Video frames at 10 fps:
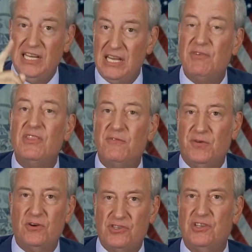Even the
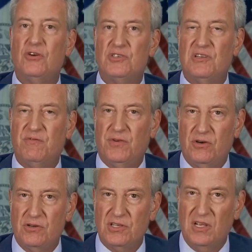first dose
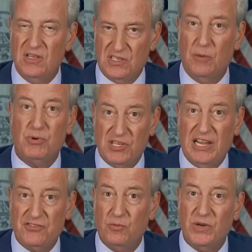infers some
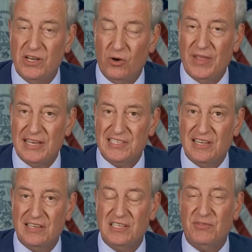protection. We know that
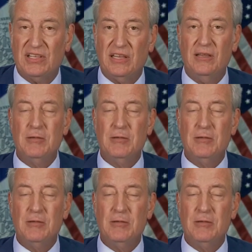scientifically.